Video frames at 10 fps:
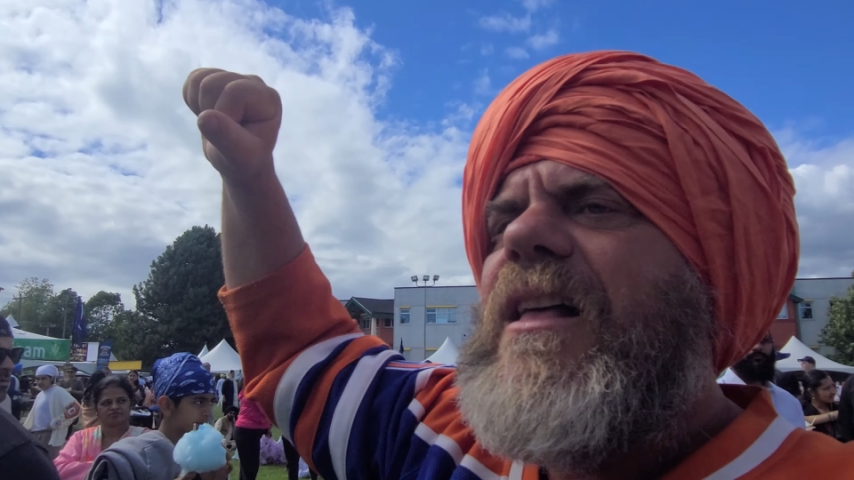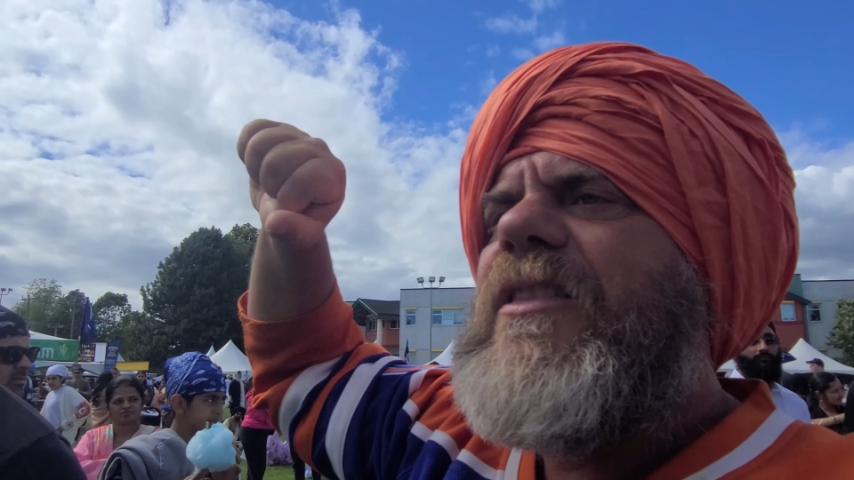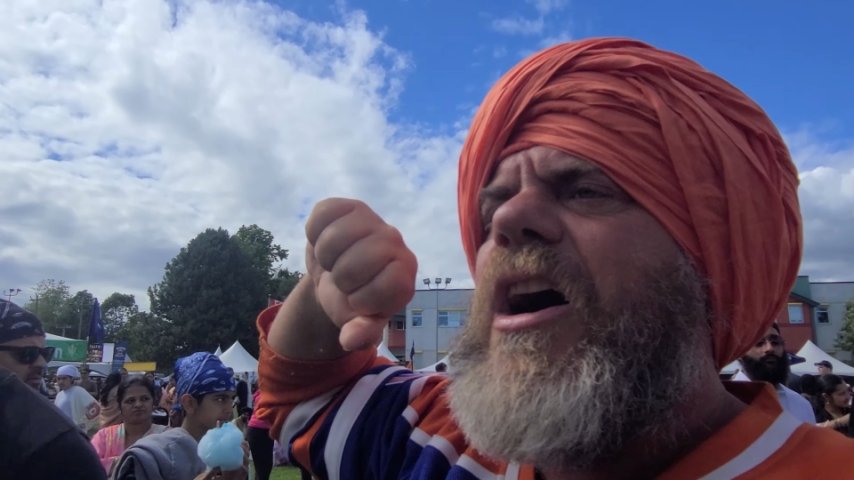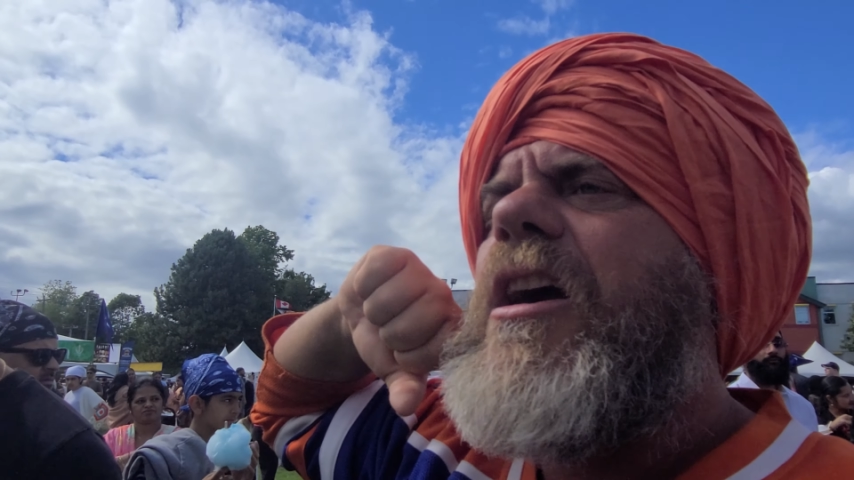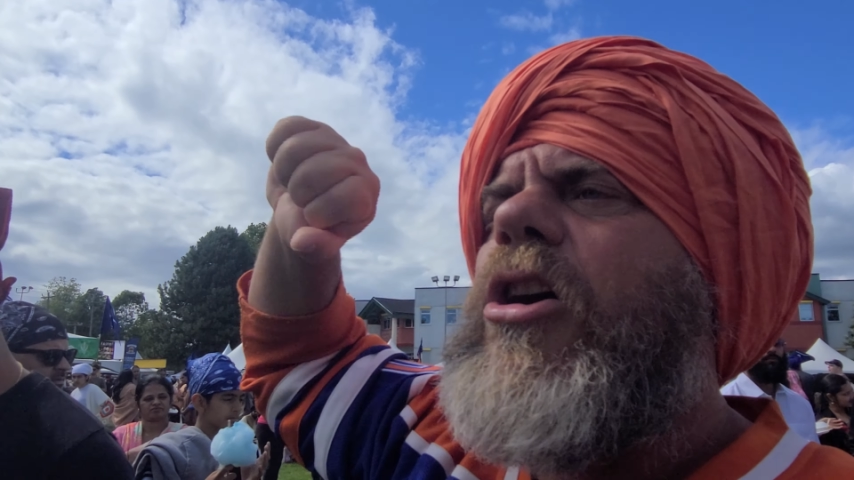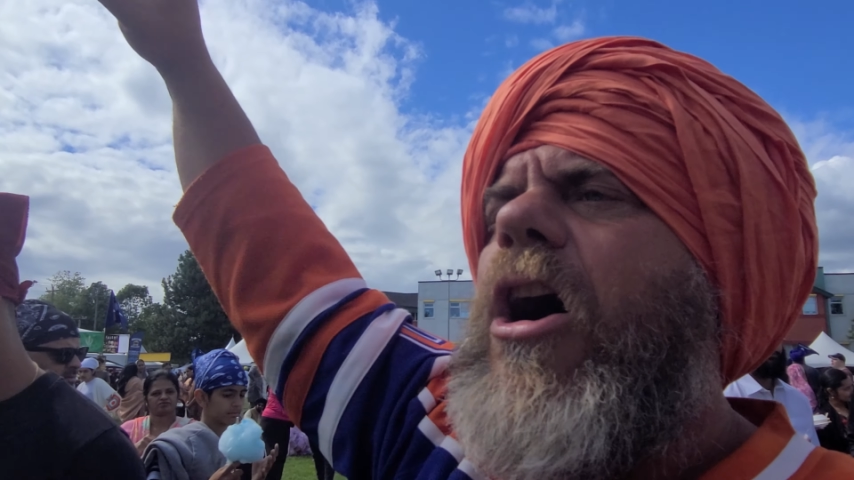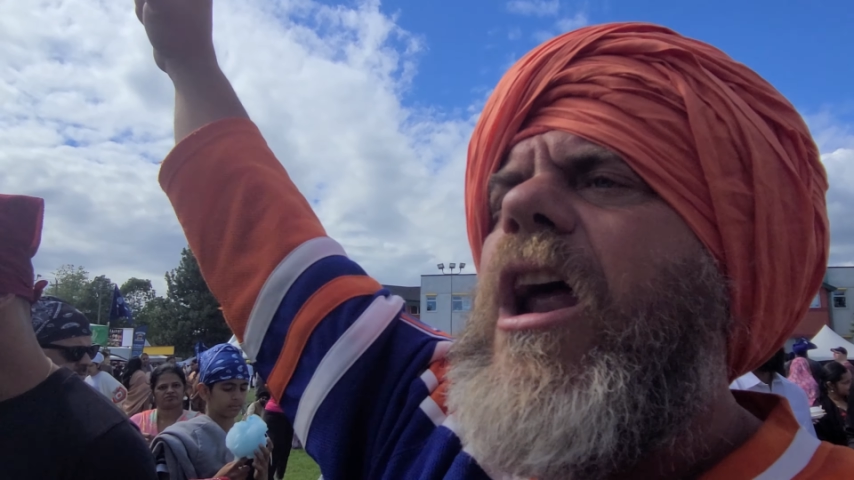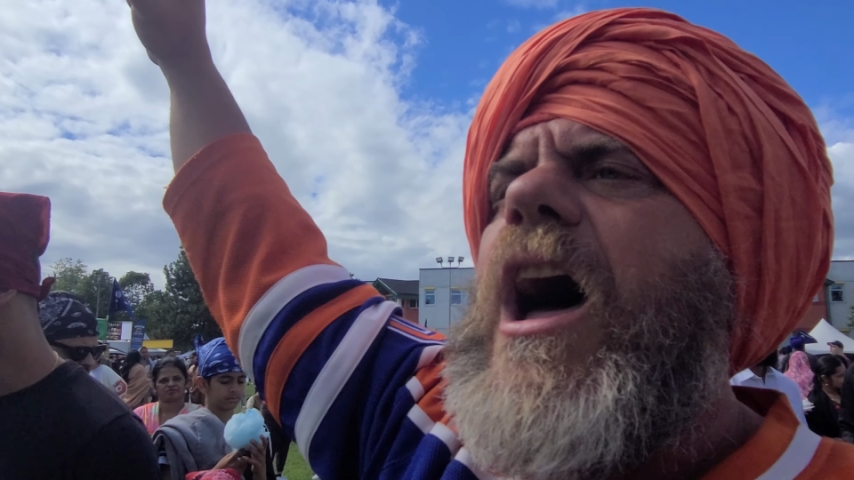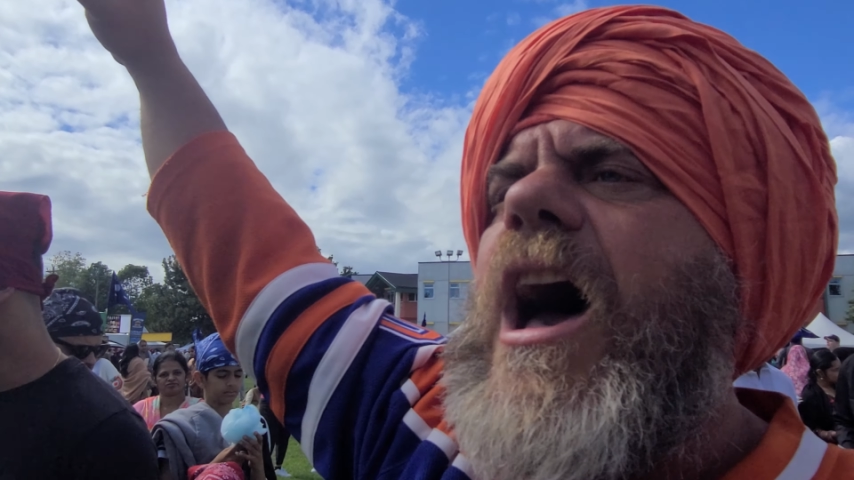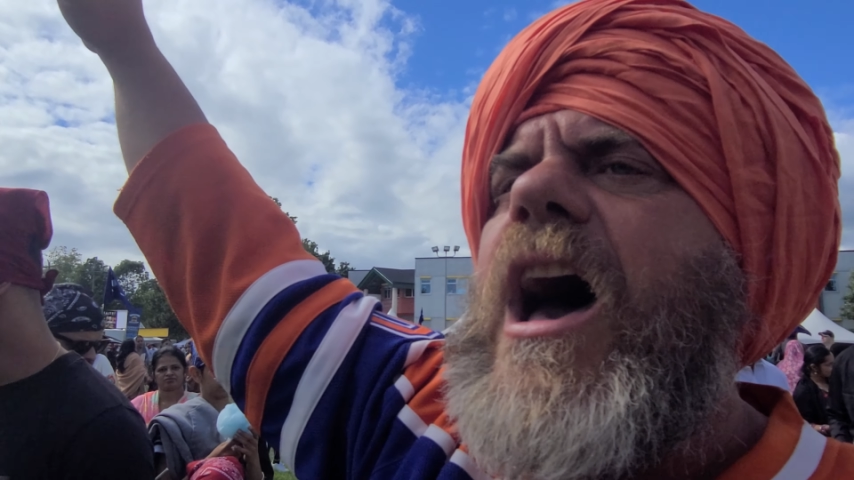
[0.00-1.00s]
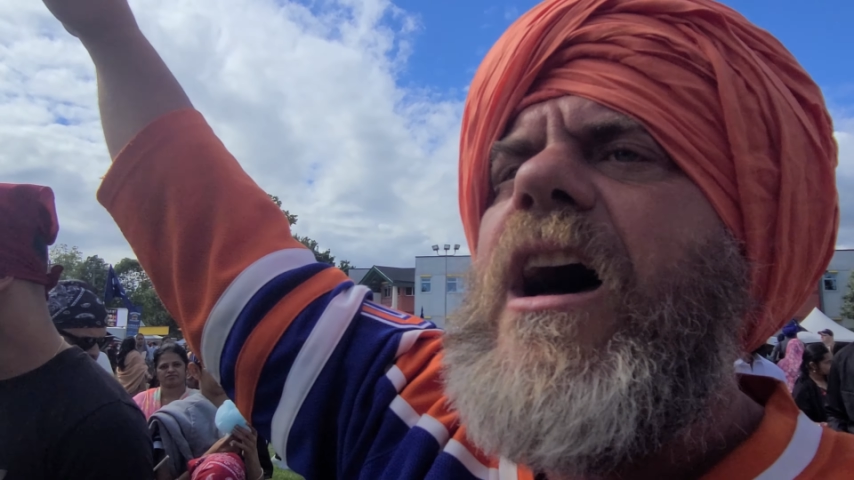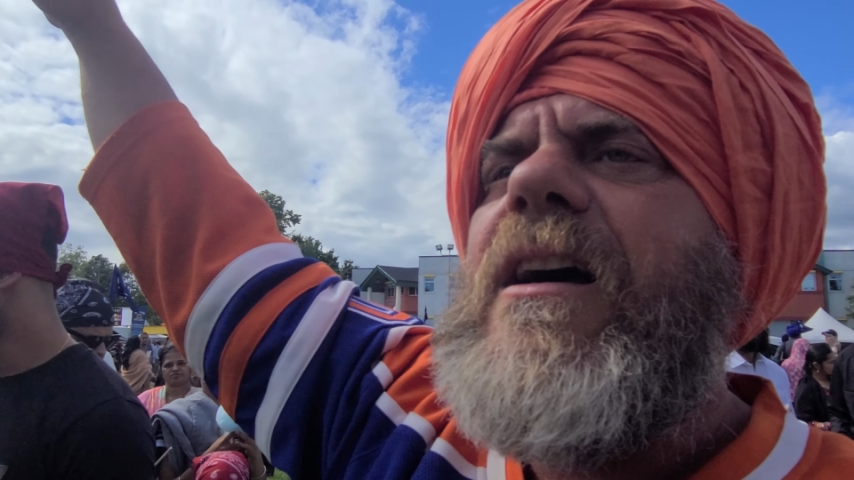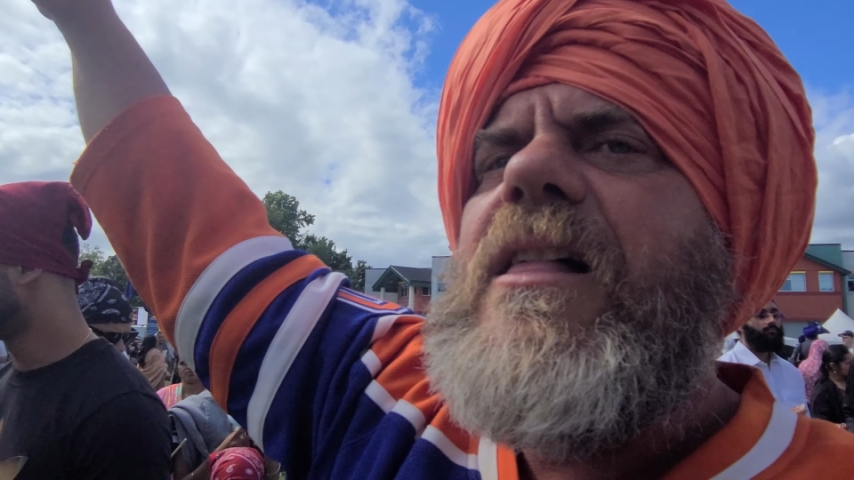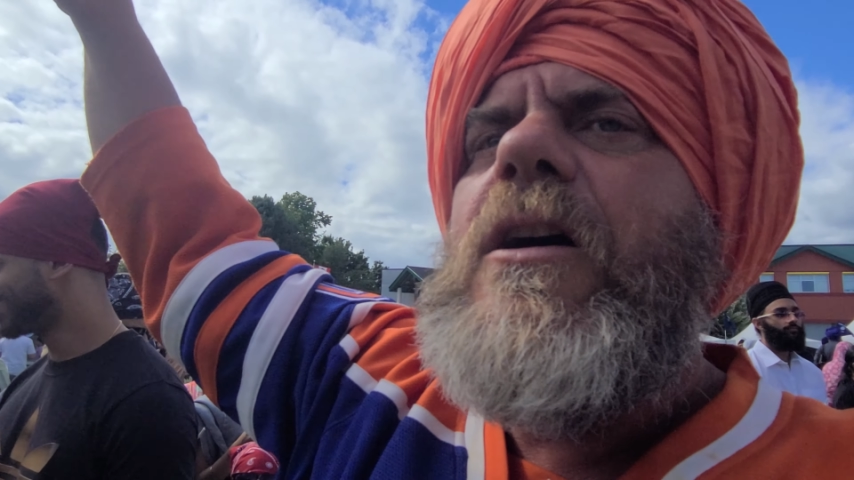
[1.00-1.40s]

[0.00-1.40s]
the Gora,